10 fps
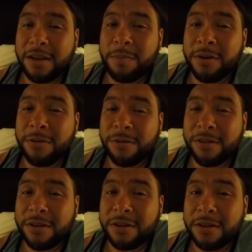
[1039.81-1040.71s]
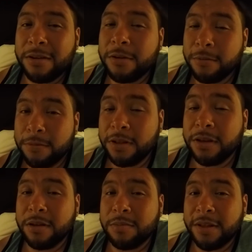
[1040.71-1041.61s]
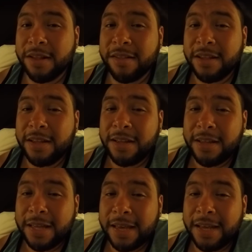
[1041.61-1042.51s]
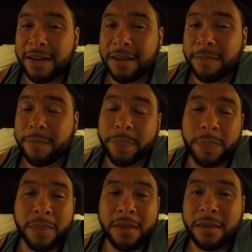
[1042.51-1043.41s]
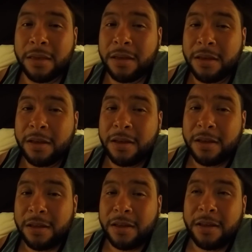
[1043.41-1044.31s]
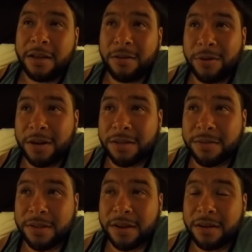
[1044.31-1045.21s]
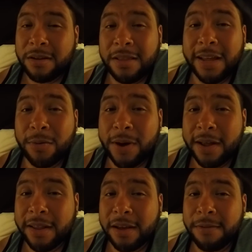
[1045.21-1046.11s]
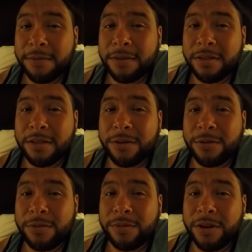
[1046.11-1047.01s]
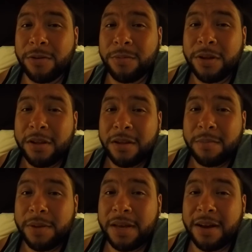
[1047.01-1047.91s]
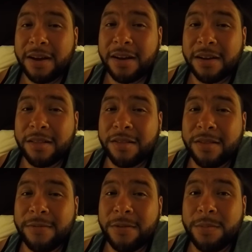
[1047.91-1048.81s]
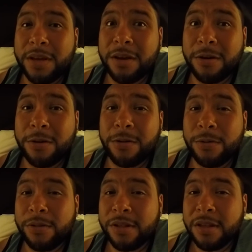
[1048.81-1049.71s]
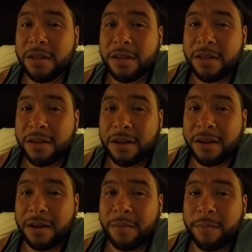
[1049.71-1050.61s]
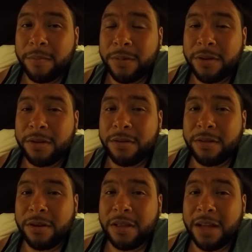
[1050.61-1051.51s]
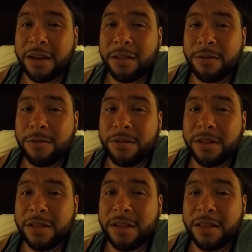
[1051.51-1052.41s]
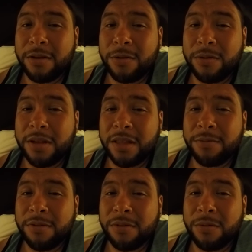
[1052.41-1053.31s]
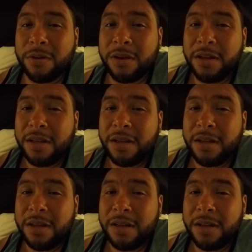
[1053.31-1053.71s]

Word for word: Iberostar, really good place. And um, oh, what else was there? A lot of wildlife, little you know, peacocks, flamingos. Um, saw a lot of those in the, at the at the resort.